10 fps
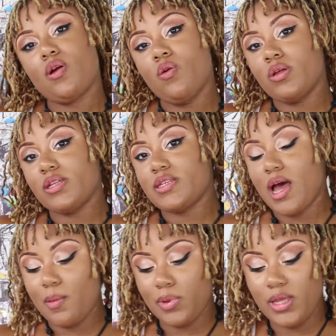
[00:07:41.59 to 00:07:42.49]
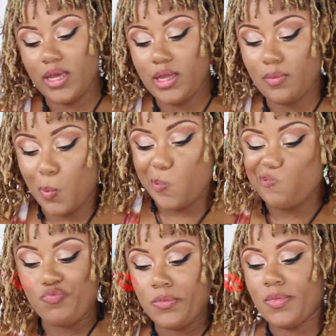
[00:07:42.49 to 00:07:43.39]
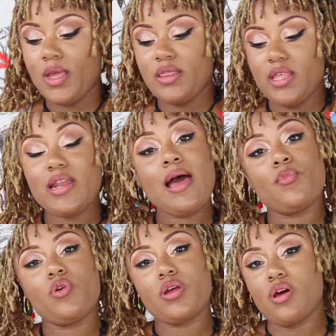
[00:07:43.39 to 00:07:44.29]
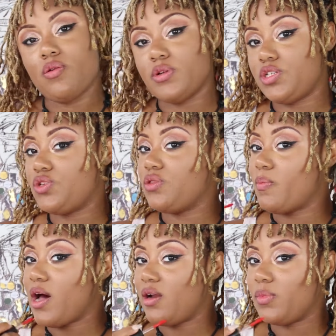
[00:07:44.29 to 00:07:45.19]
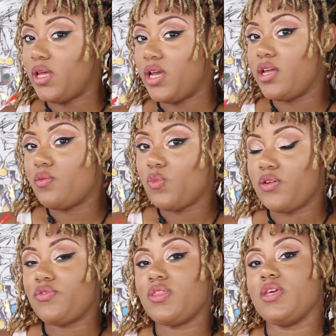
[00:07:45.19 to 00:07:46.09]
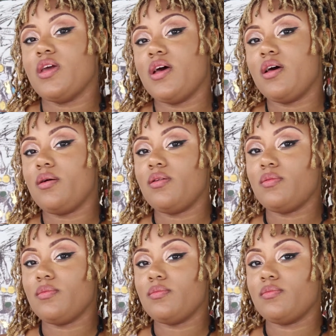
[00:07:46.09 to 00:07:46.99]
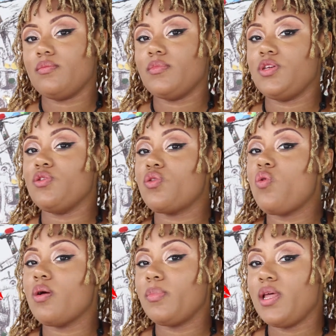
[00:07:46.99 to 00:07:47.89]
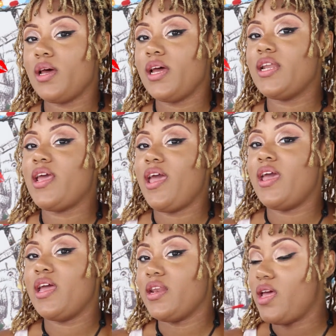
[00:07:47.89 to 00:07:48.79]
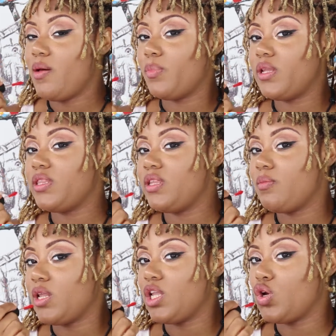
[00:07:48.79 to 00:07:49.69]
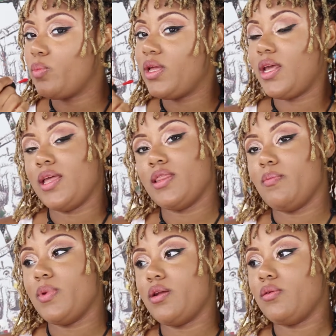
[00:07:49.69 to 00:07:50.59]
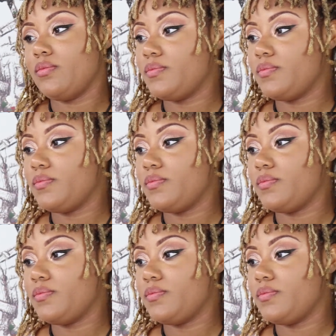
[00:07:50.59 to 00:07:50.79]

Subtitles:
on the top lid, and then I'm going to go into the bottom lid with the Unicorn Blood and blend them a little bit in the middle.